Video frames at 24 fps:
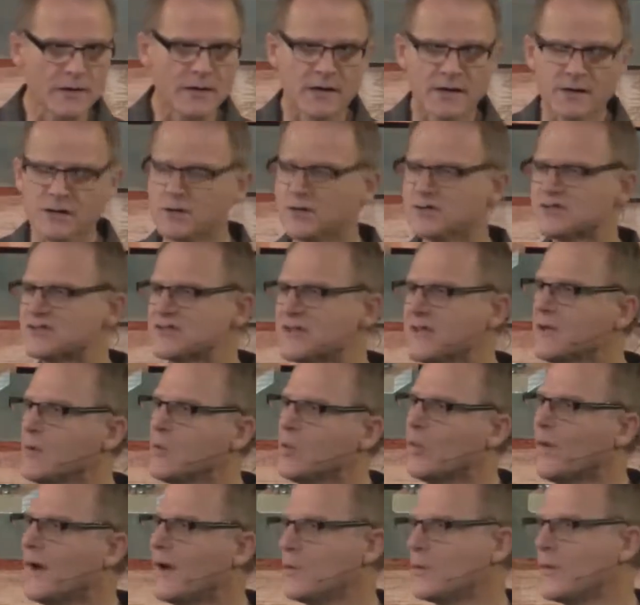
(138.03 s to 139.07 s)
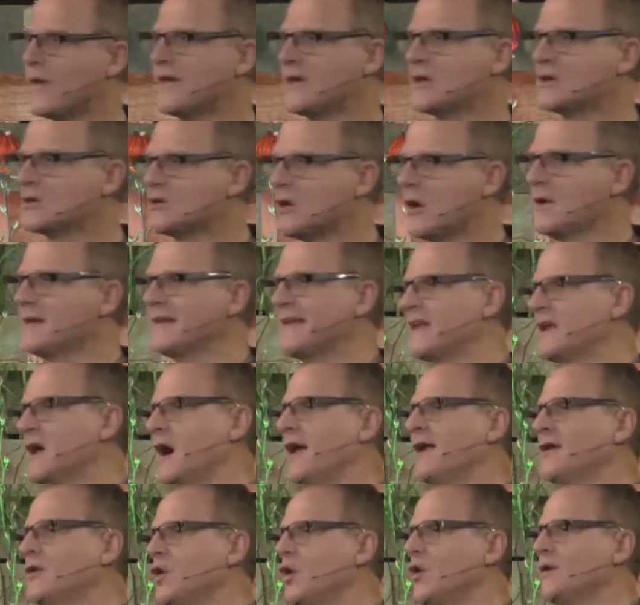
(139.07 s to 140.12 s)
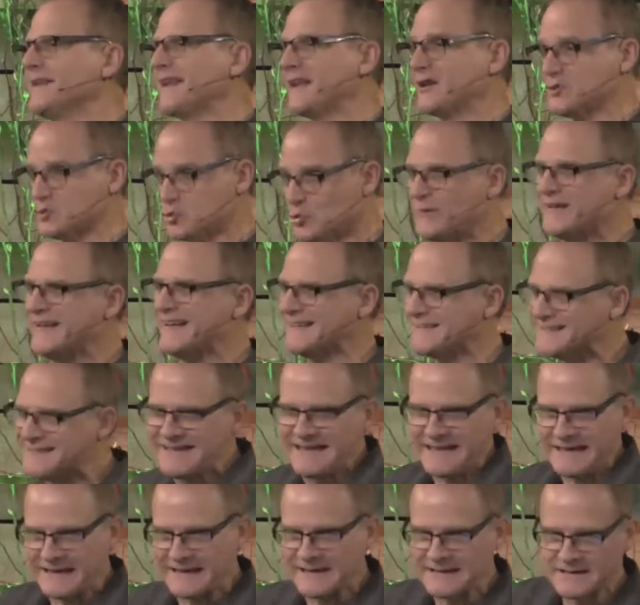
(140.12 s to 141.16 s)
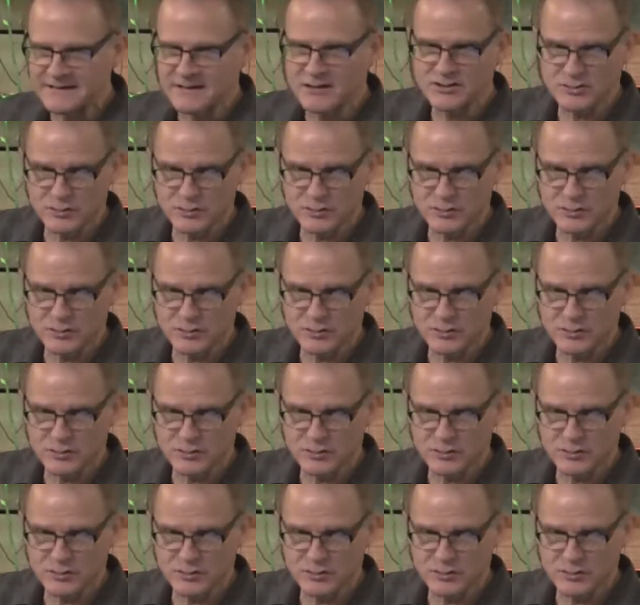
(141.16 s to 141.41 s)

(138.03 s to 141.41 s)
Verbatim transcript: you see what we can call an unholy trinity. Because